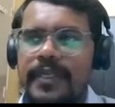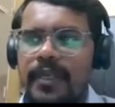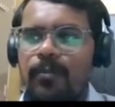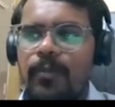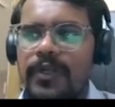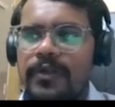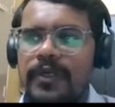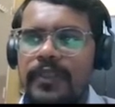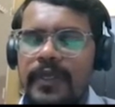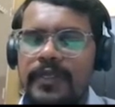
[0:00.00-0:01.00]
number
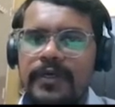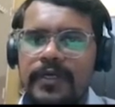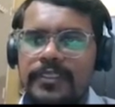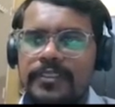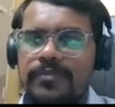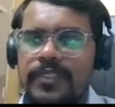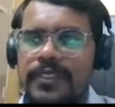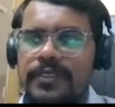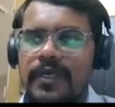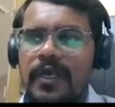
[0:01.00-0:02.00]
in that custom
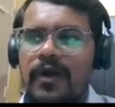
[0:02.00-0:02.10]
setting.